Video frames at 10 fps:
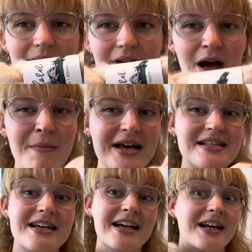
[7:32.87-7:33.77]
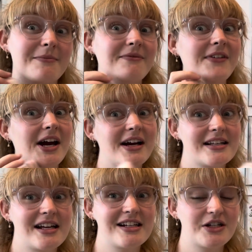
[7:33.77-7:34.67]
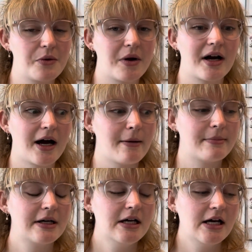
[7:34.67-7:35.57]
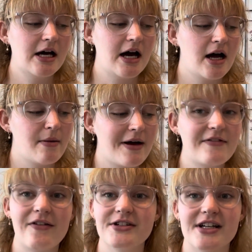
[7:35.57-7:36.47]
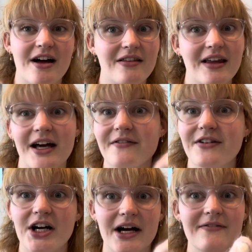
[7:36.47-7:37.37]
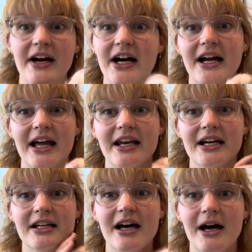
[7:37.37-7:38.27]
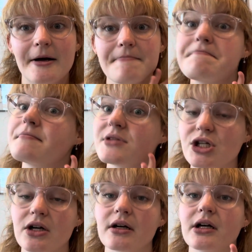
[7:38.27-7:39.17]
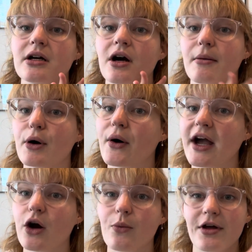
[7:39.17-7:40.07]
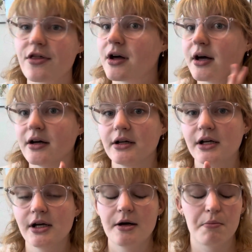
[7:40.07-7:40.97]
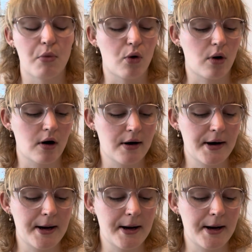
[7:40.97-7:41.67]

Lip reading: amazing. And I'm very excited to work up. I've never done like a variegated Suri or mohair with a more